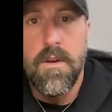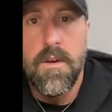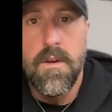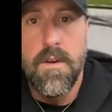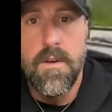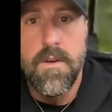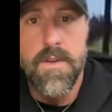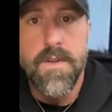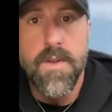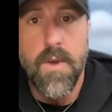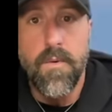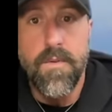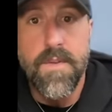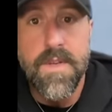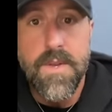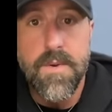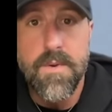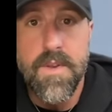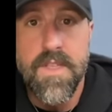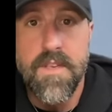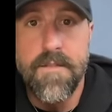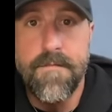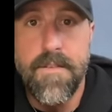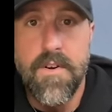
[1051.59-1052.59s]
So this
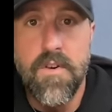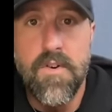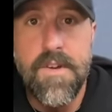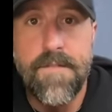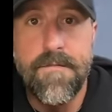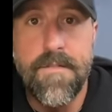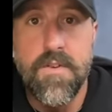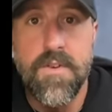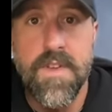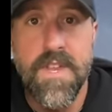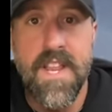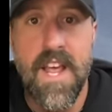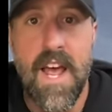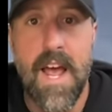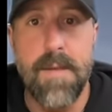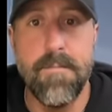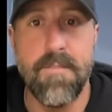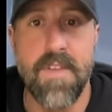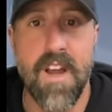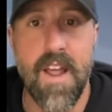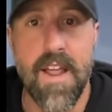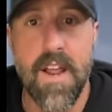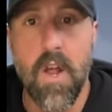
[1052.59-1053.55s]
was the very first time that I